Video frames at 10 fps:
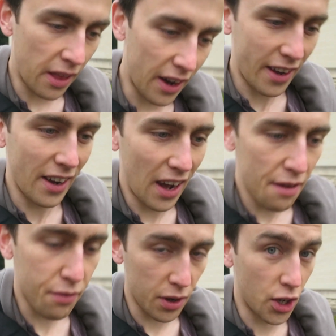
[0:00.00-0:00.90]
that I can
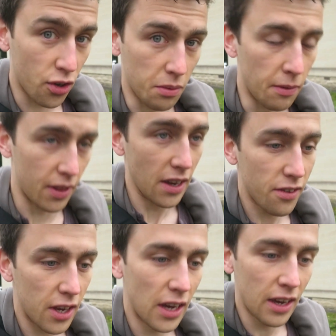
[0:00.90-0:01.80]
leverage some of
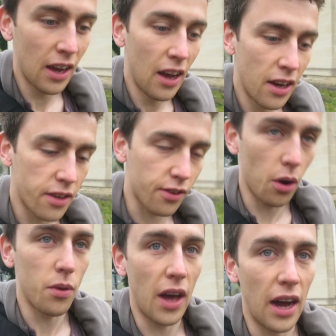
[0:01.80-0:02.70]
this
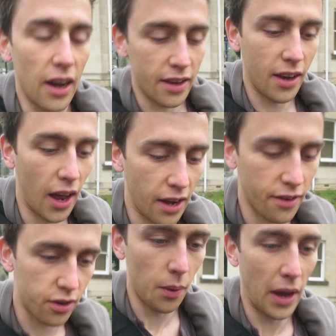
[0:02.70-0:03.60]
so that I
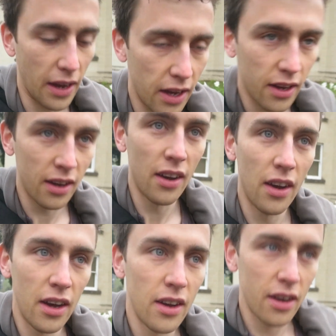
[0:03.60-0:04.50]
can do it,
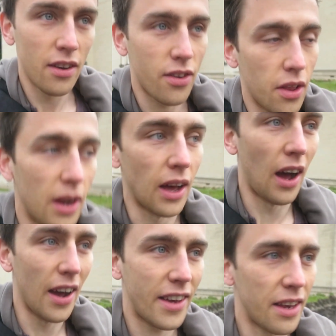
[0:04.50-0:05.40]
so that
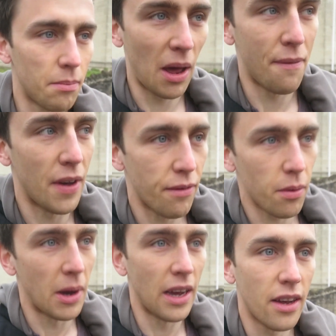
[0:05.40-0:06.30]
I can benefit
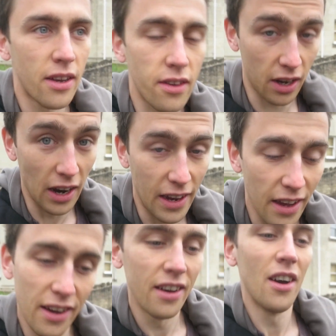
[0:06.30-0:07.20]
from it tonight
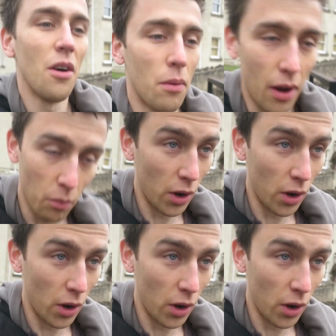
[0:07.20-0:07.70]
when I'm